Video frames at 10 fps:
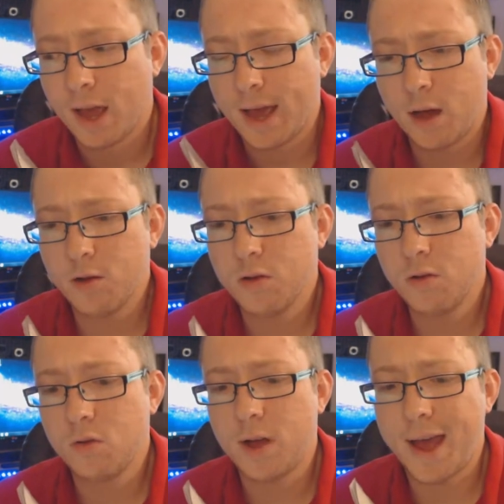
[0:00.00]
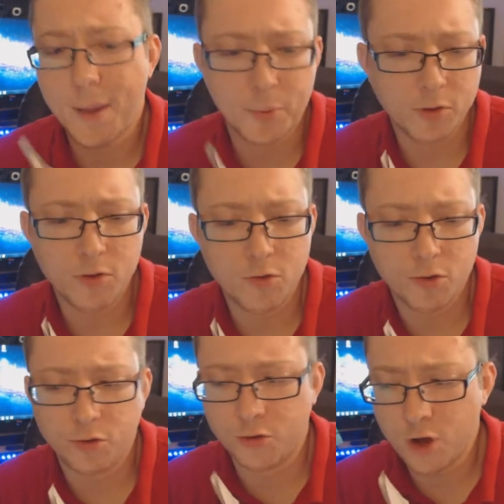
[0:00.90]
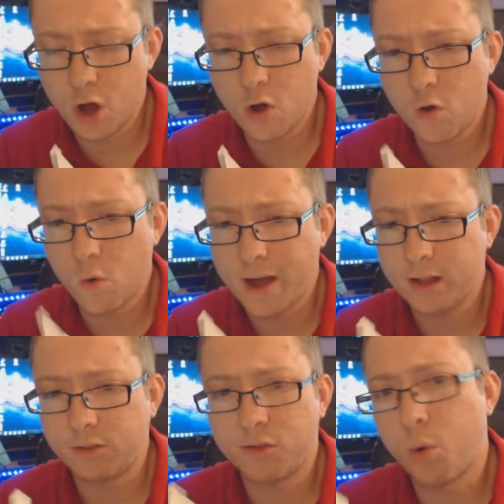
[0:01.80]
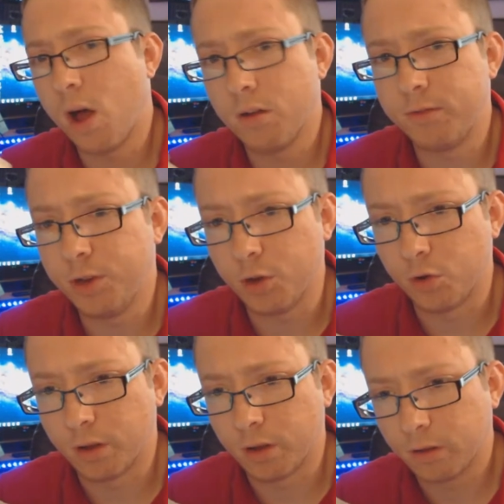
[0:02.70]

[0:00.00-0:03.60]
how do Apple users know when it's 12 noon?